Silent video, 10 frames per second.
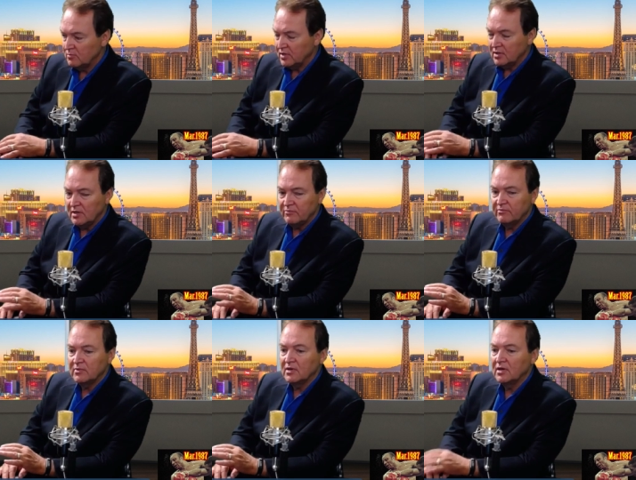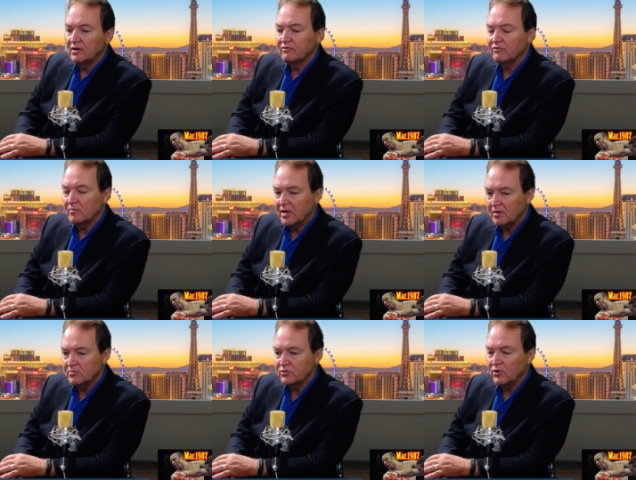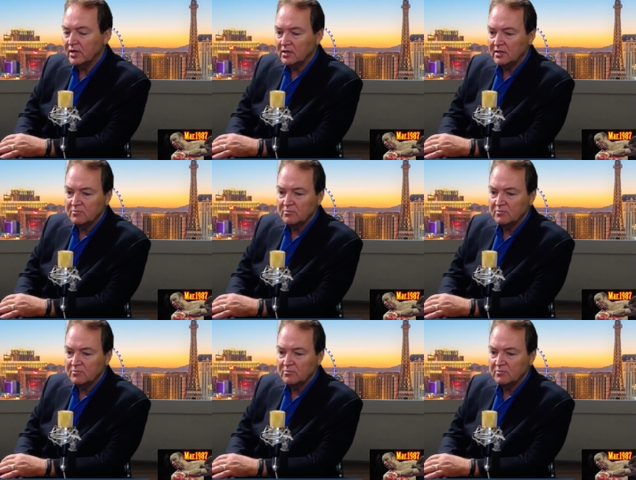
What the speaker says: pick it up from him directly.